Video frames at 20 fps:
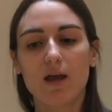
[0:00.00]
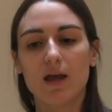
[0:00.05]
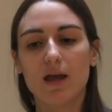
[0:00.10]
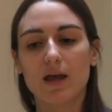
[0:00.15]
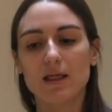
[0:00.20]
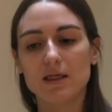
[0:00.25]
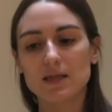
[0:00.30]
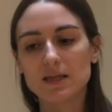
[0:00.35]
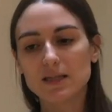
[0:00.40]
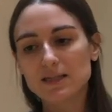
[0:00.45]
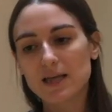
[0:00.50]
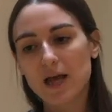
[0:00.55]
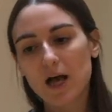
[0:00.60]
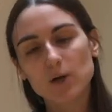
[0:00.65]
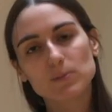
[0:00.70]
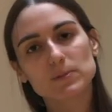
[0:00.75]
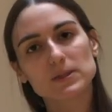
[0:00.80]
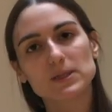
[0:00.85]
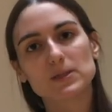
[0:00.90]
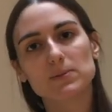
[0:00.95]
And this
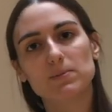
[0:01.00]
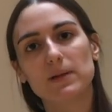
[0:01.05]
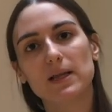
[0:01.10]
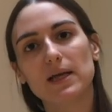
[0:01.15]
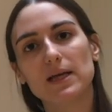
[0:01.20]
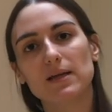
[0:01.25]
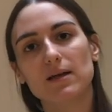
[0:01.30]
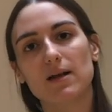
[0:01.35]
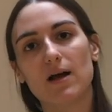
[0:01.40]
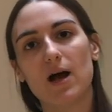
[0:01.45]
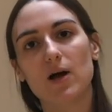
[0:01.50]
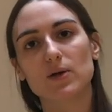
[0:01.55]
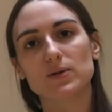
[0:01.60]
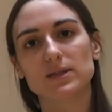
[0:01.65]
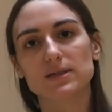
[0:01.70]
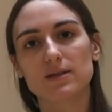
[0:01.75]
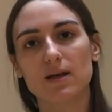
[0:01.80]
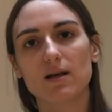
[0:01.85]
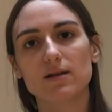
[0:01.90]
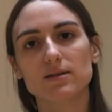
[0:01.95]
helps explain how
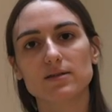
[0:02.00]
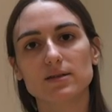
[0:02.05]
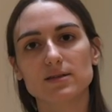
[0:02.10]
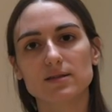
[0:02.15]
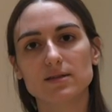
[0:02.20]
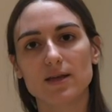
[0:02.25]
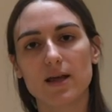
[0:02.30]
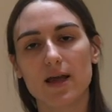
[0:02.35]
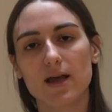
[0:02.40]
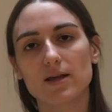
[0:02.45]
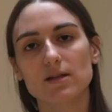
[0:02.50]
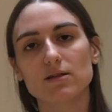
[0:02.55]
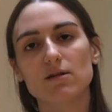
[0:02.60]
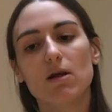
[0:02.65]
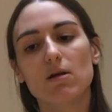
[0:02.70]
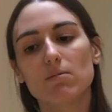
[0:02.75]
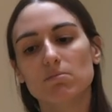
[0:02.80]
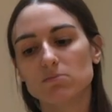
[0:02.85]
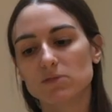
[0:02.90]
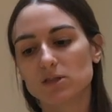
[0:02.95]
cells can
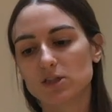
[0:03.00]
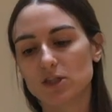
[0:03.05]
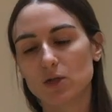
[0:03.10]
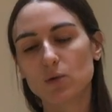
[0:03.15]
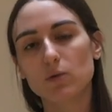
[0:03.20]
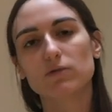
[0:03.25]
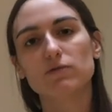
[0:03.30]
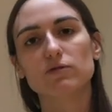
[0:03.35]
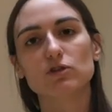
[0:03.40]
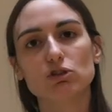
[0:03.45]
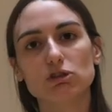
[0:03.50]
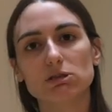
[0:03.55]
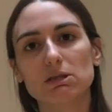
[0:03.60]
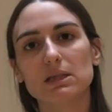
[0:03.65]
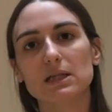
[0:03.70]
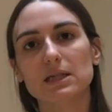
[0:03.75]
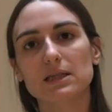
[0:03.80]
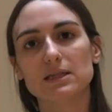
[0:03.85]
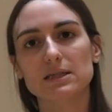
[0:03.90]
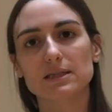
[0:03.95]
so
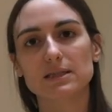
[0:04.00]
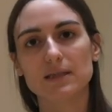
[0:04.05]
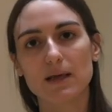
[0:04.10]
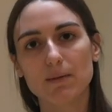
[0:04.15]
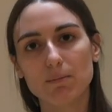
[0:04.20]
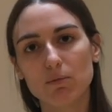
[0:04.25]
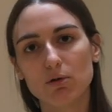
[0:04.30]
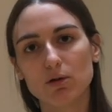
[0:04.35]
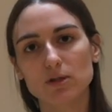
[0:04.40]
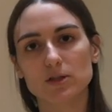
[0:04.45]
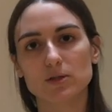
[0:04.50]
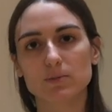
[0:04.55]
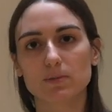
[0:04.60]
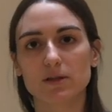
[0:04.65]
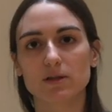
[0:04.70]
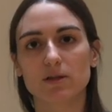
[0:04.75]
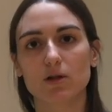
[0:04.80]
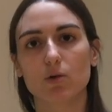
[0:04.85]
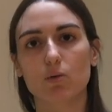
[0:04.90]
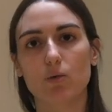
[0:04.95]
efficiently assemble a
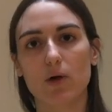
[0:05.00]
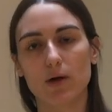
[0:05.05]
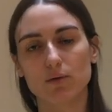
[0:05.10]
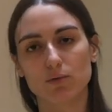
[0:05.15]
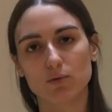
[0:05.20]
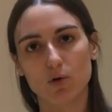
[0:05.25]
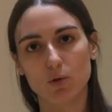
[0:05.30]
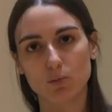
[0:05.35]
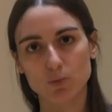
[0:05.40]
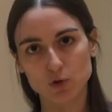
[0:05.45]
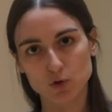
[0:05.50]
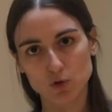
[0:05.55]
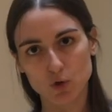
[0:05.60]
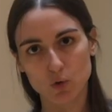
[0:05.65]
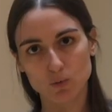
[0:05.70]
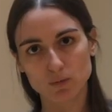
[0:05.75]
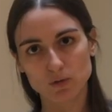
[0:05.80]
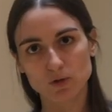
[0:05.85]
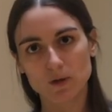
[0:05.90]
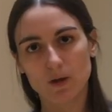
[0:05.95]
spindle around
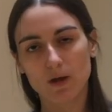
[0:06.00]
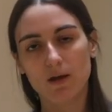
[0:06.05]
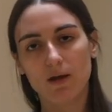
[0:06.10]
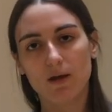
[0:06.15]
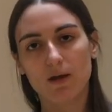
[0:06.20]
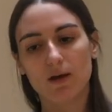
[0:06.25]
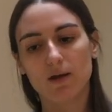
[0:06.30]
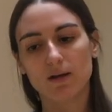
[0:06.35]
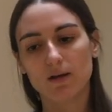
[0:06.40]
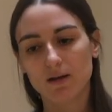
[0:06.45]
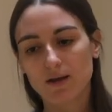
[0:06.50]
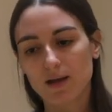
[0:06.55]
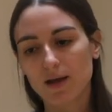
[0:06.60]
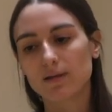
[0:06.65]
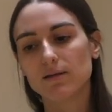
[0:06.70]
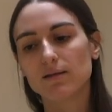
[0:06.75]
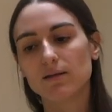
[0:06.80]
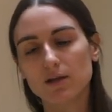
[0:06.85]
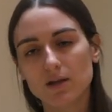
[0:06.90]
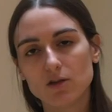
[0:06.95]
chromosomes and
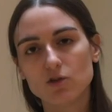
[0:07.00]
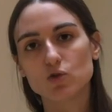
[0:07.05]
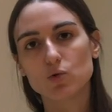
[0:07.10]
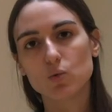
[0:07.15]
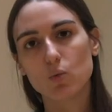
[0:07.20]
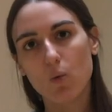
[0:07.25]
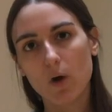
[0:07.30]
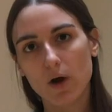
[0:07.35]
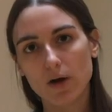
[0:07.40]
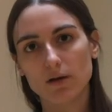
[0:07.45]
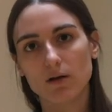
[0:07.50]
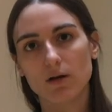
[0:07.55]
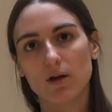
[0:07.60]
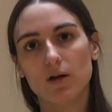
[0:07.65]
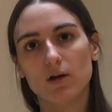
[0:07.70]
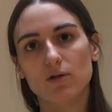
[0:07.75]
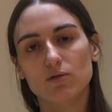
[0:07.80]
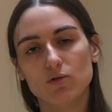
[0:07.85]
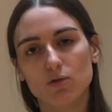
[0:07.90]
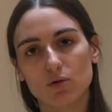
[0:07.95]
connect each one
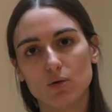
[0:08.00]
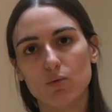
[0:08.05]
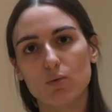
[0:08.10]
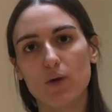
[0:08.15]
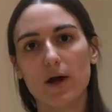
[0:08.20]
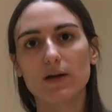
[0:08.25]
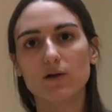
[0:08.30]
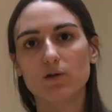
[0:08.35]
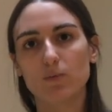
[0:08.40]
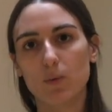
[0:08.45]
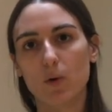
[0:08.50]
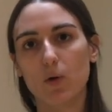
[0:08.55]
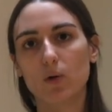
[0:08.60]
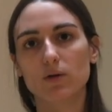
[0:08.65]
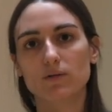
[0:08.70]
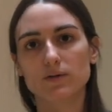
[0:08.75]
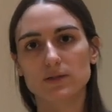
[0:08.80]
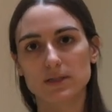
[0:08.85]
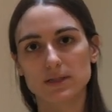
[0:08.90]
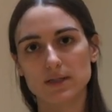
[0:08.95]
to the right
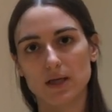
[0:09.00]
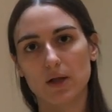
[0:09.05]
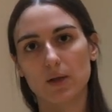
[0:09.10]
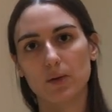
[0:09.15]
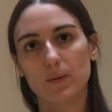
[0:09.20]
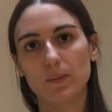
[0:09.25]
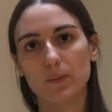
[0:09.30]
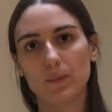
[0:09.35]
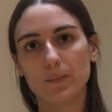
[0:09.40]
pole of the cell.